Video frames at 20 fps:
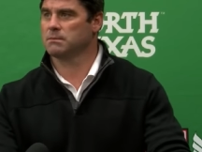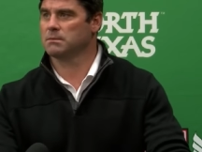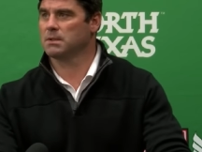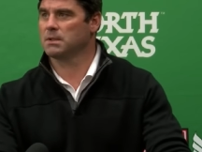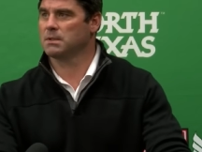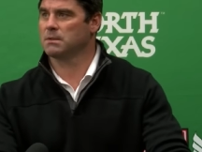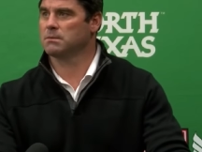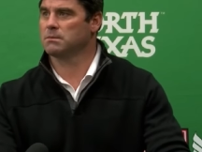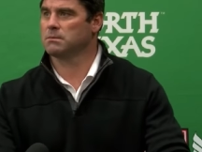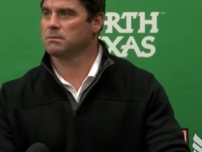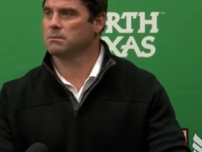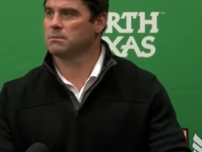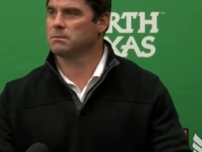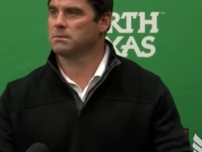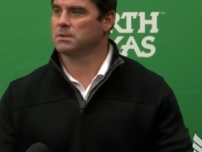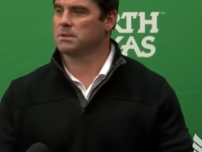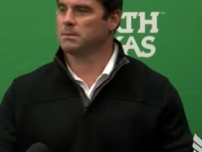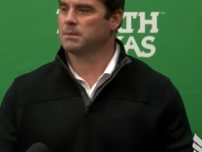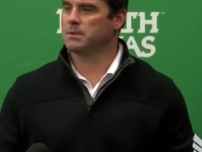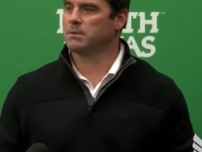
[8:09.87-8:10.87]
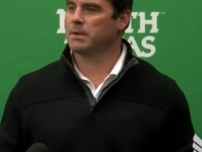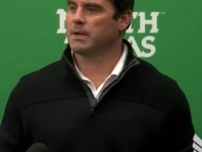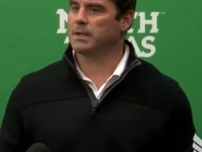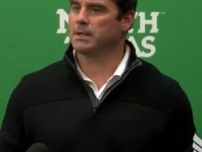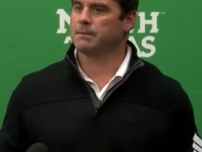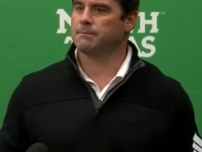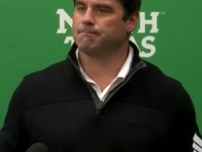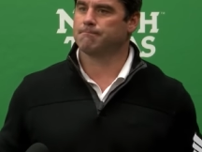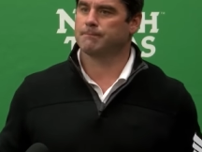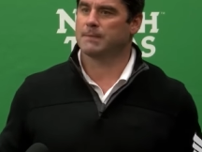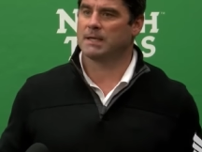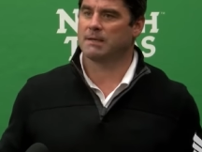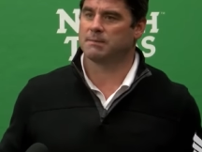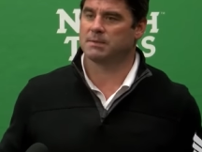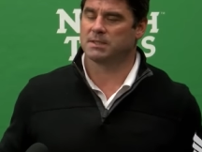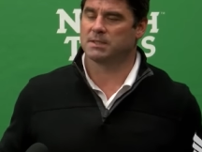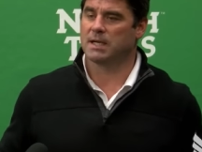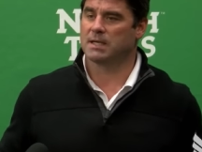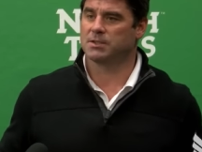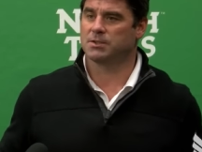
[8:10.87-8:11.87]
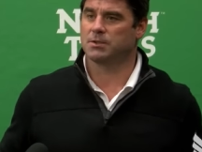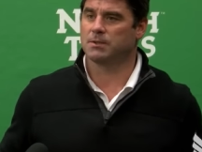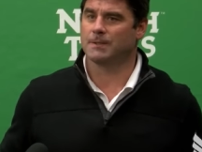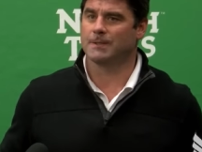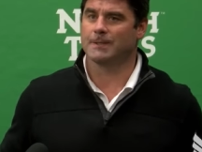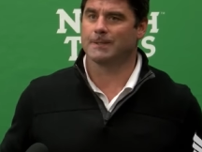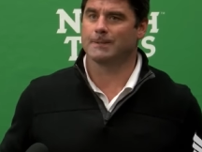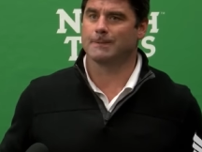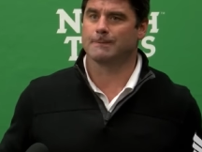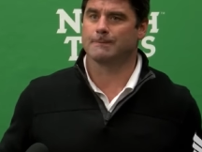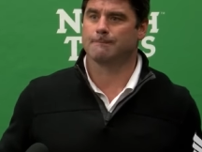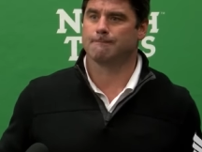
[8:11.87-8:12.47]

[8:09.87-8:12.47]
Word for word: uh, they'll be ready. I'm just not sure yet.